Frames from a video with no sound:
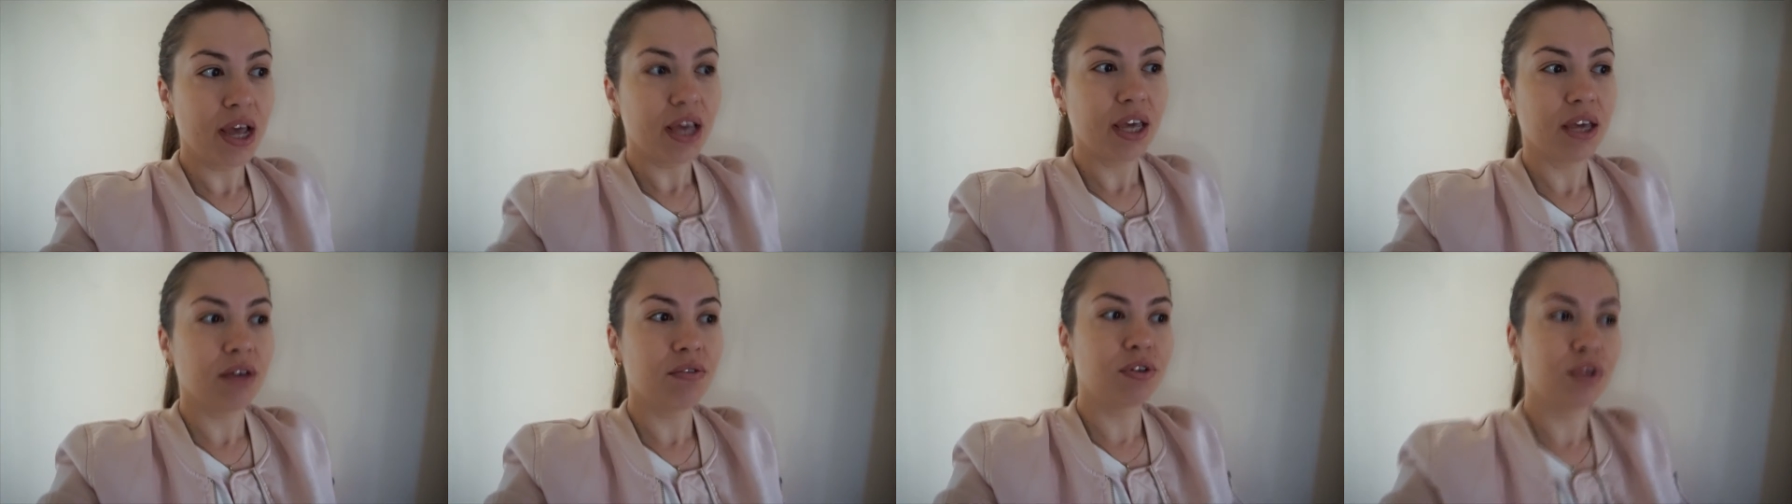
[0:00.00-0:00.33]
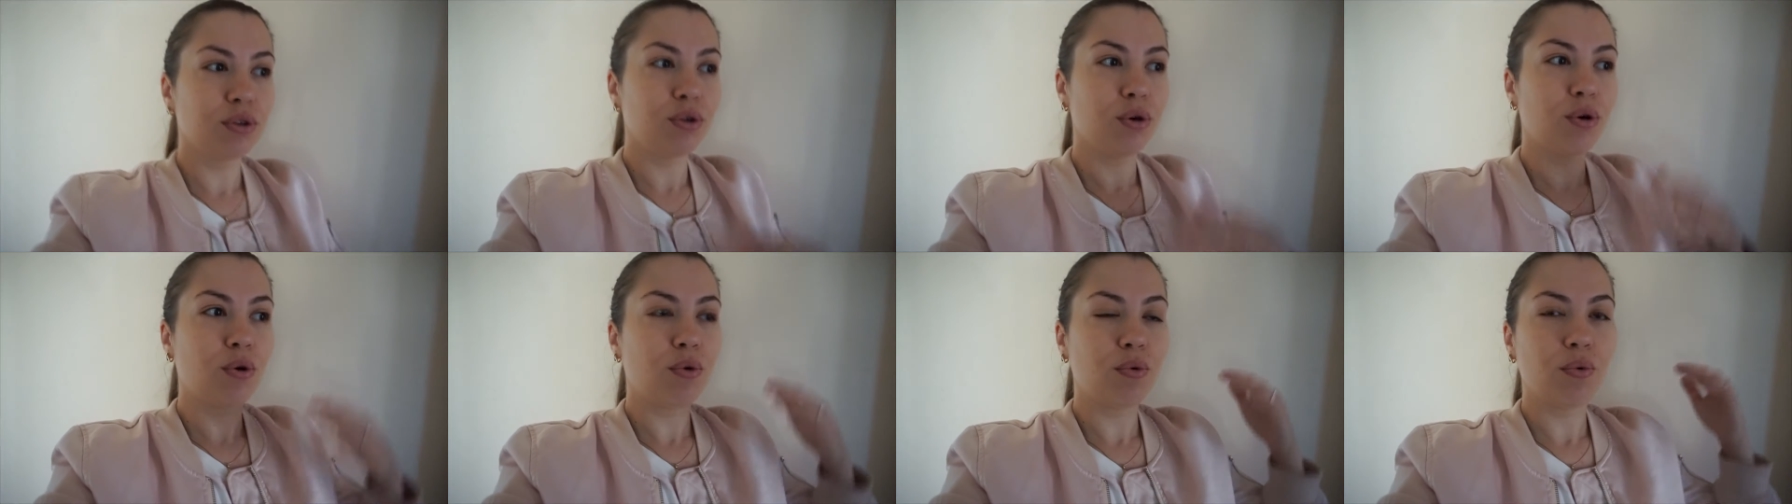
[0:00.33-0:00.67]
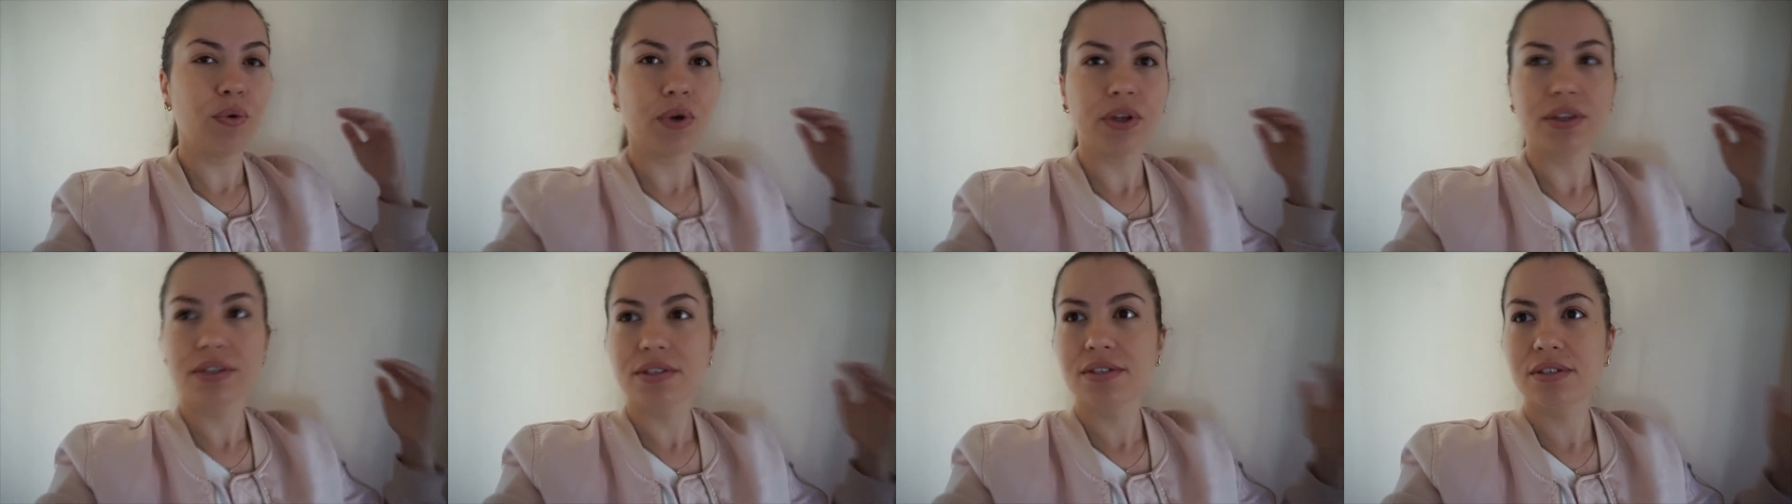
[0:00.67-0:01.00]
Even though
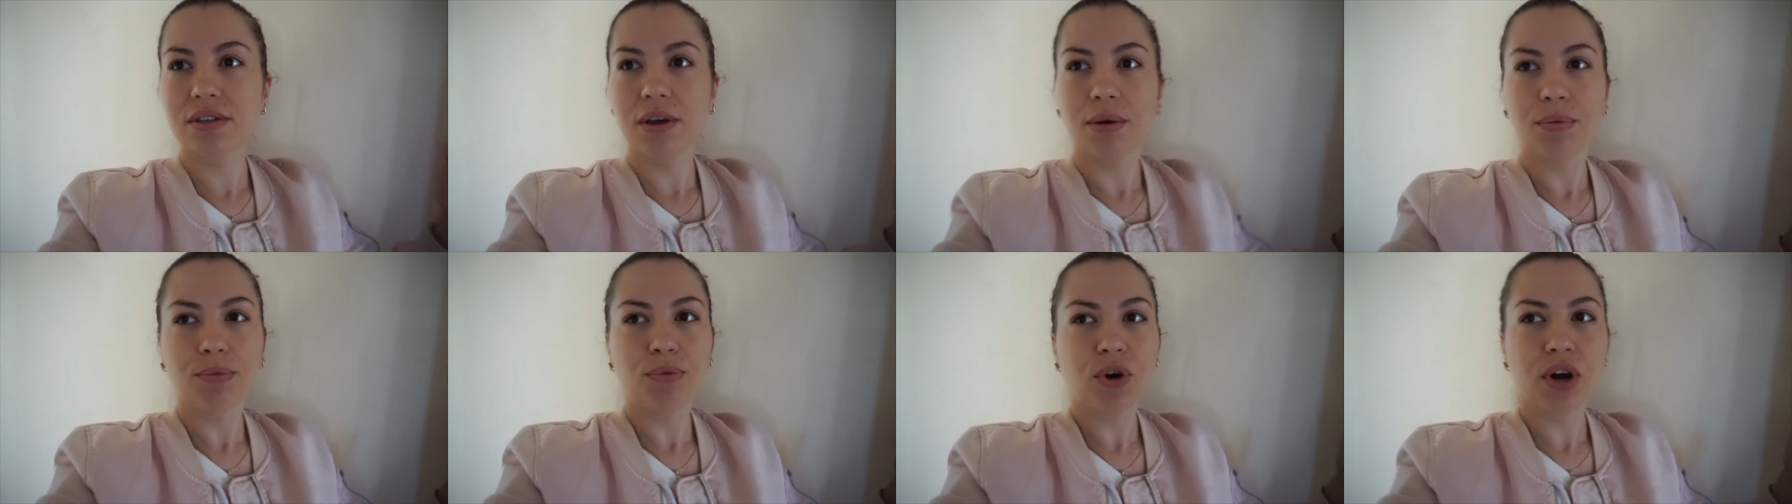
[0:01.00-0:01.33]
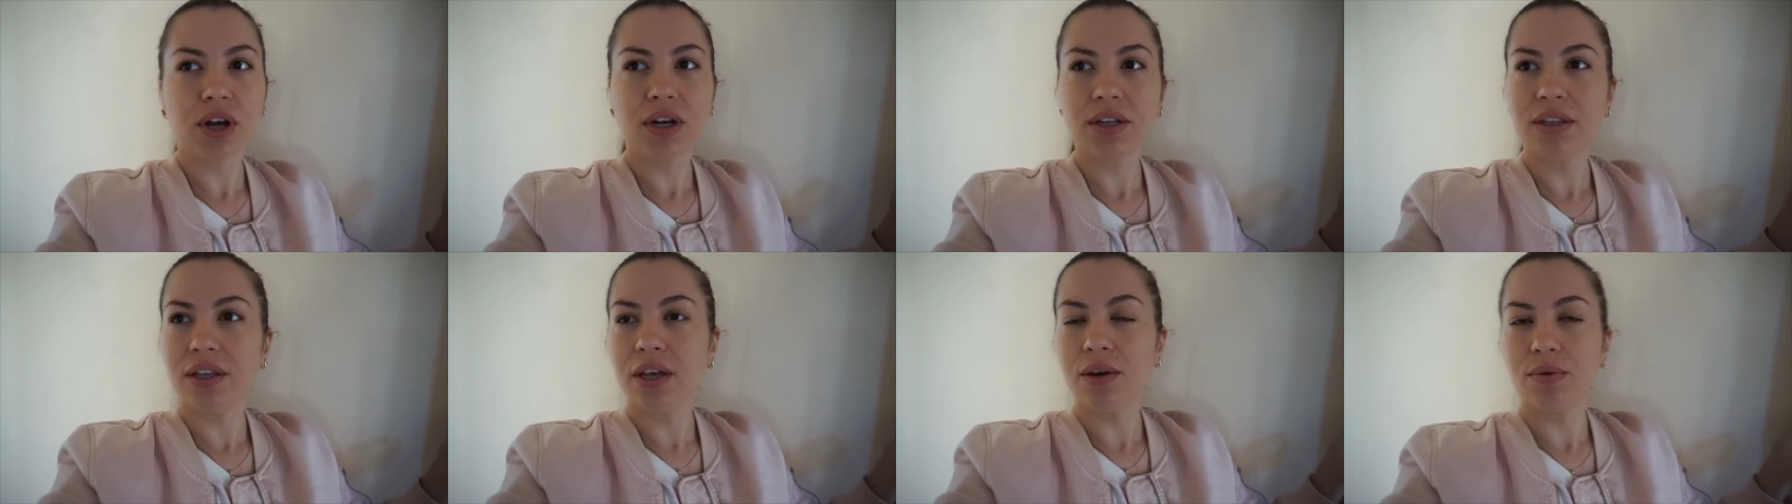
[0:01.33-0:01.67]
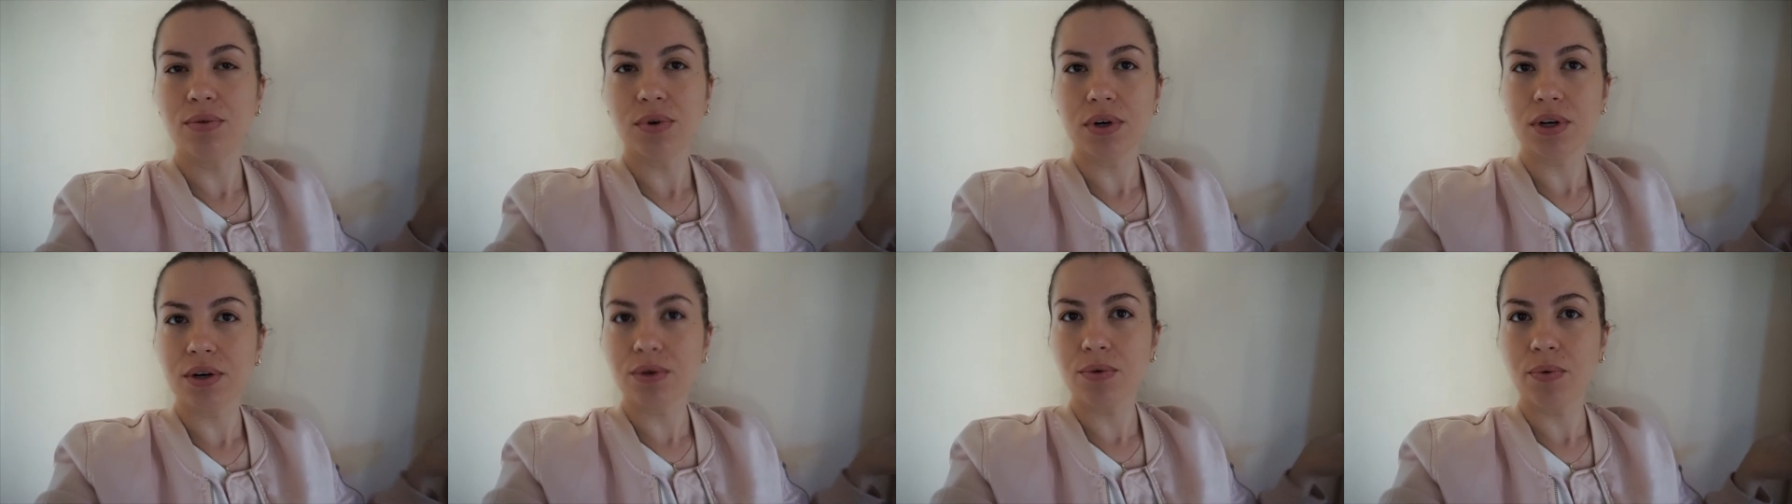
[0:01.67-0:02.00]
with someone they
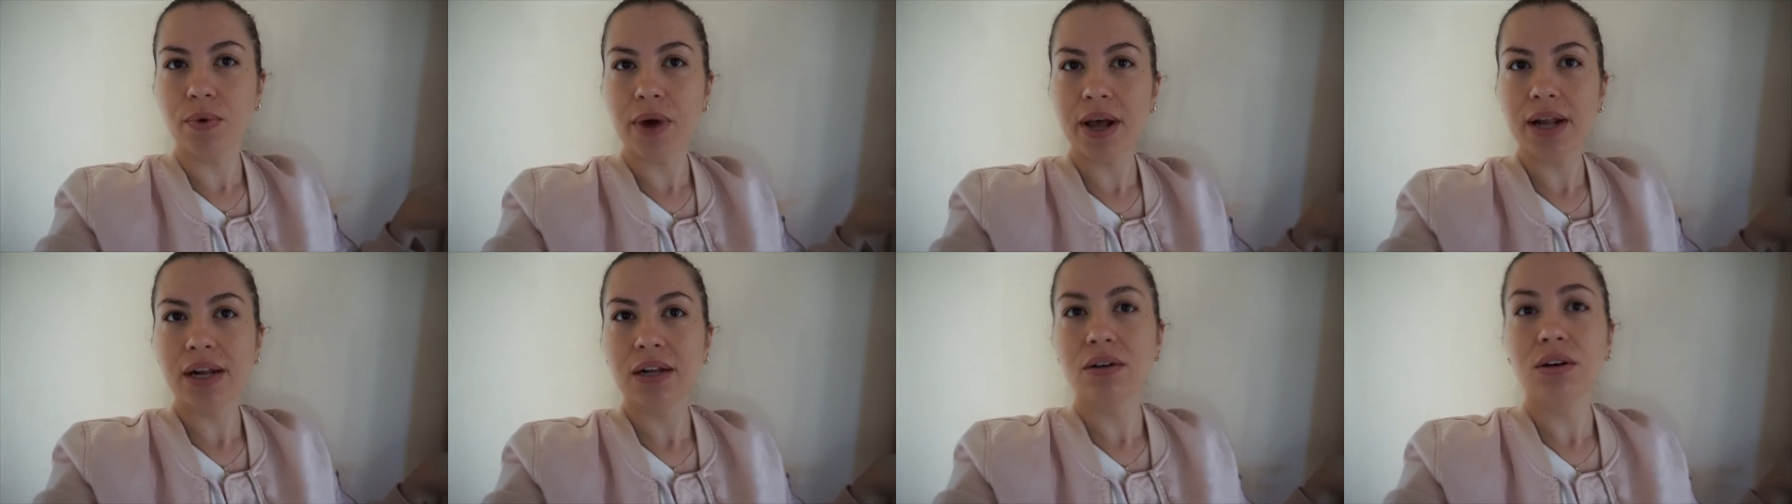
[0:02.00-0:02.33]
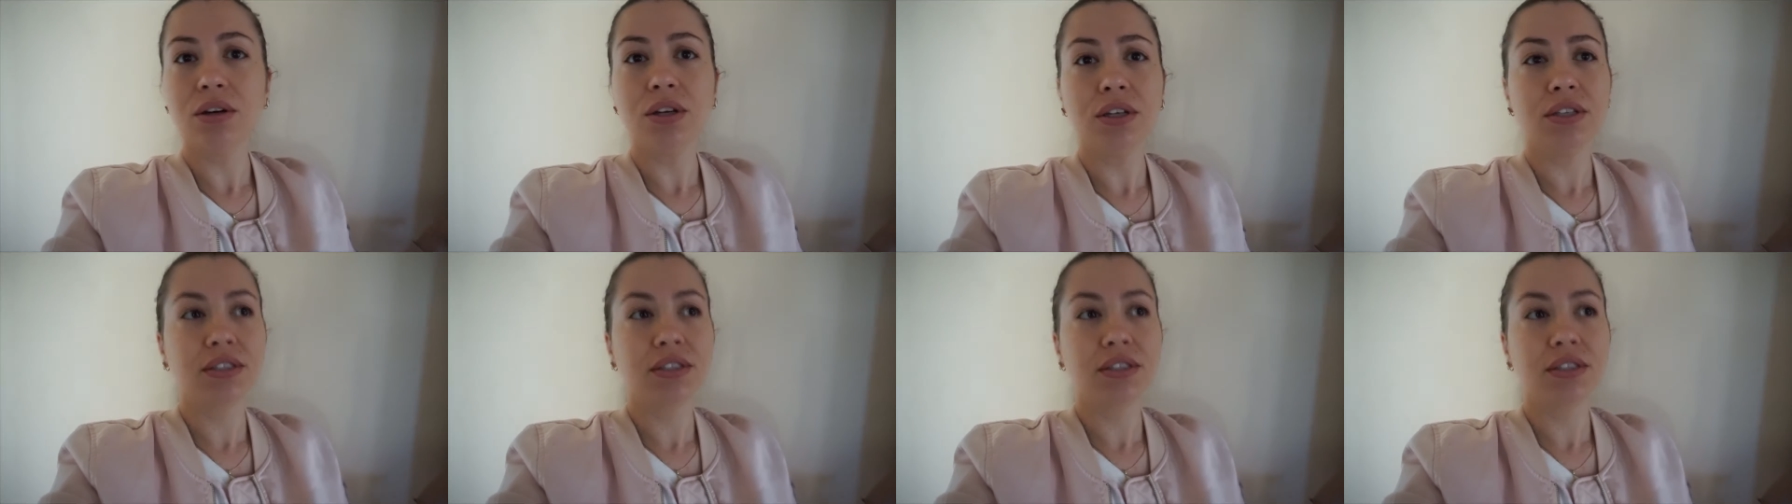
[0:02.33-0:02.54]
work well,